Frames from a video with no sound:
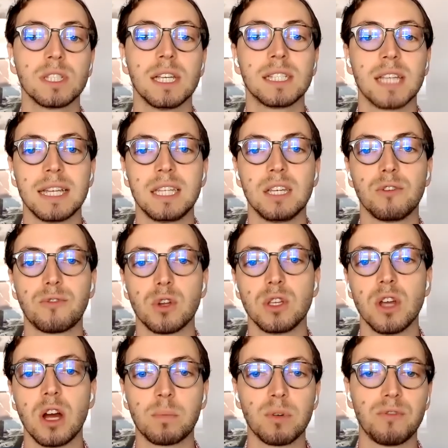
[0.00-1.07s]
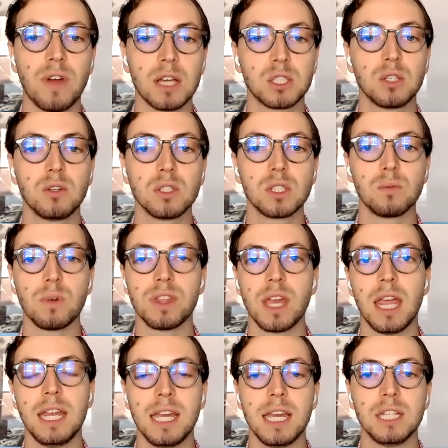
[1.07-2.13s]
is ideal for young professionals with
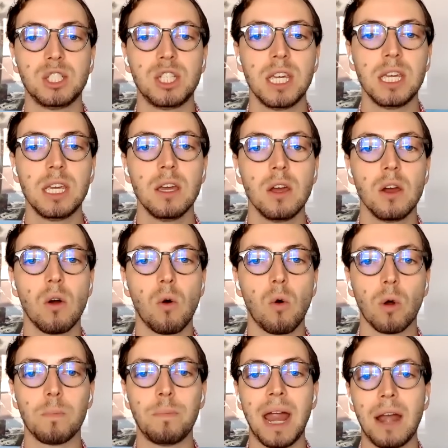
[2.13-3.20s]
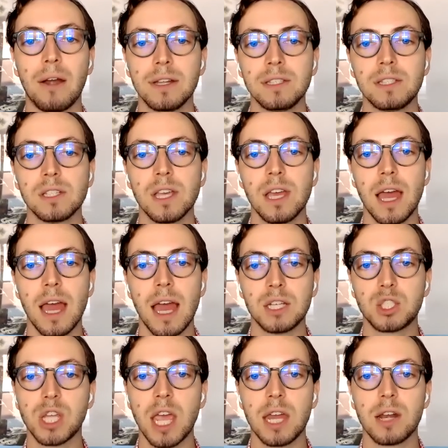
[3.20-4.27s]
ADHD or parents,
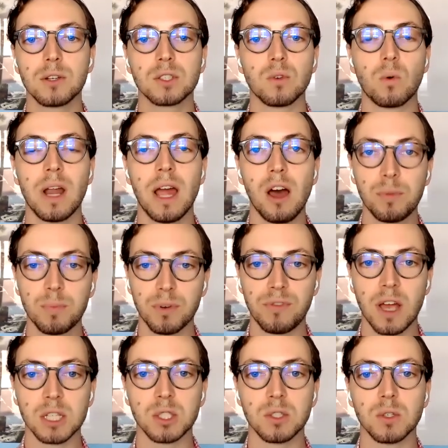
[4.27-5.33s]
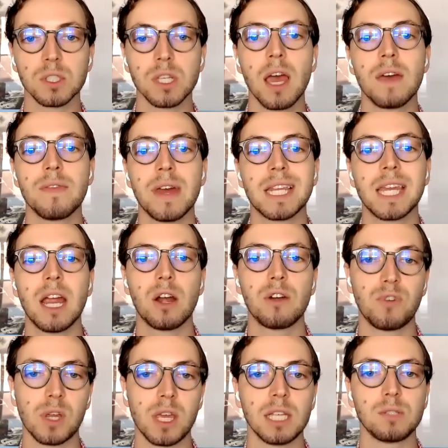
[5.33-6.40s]
educators, or health professionals that care
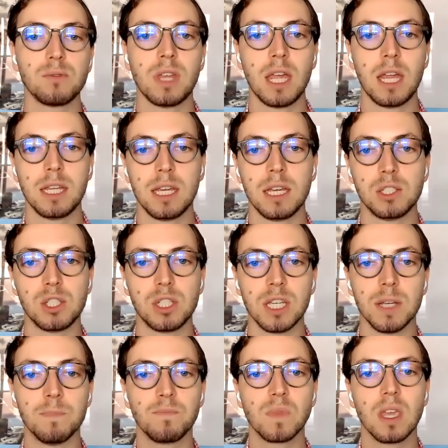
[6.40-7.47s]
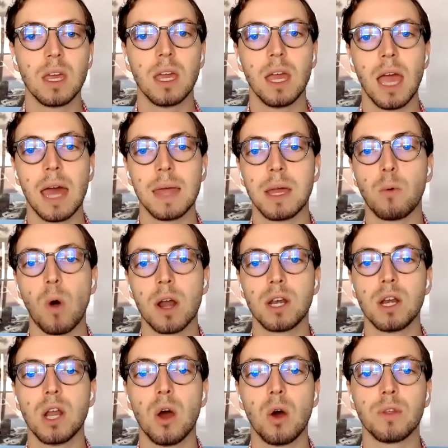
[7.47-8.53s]
for kids with ADHD. And they want to
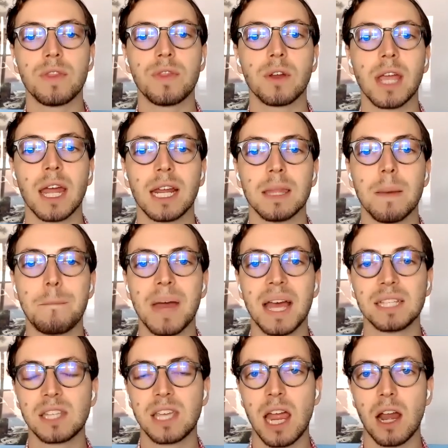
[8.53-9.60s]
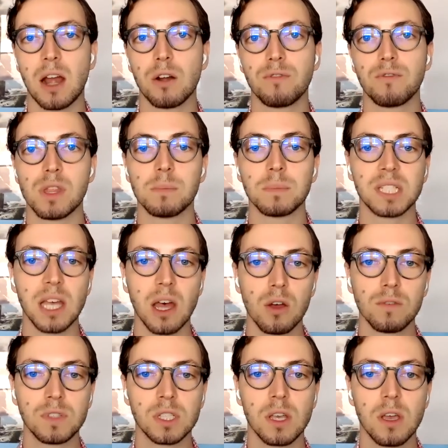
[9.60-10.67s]
know that they're getting the best care for
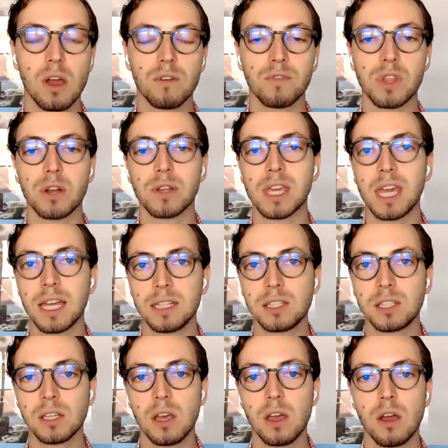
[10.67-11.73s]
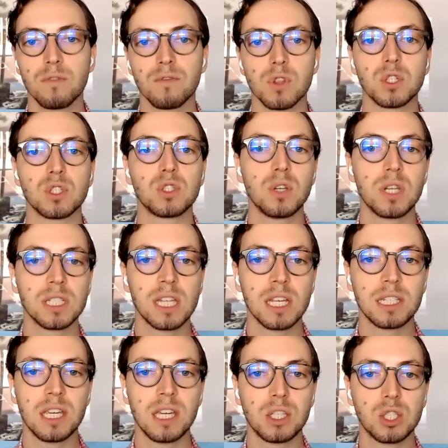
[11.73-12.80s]
themselves, for their kids, for the students they
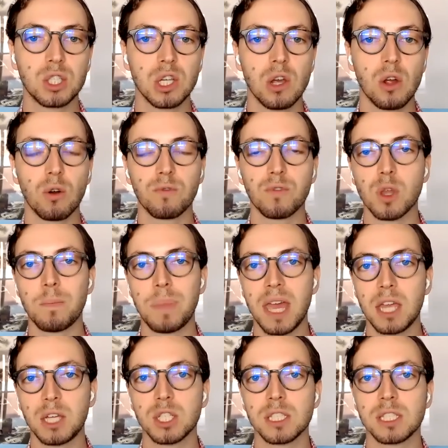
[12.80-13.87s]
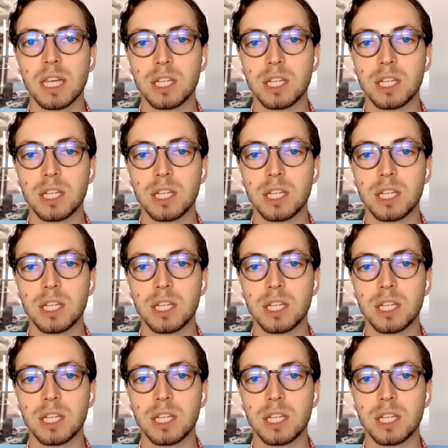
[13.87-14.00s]
teach, or for the patients they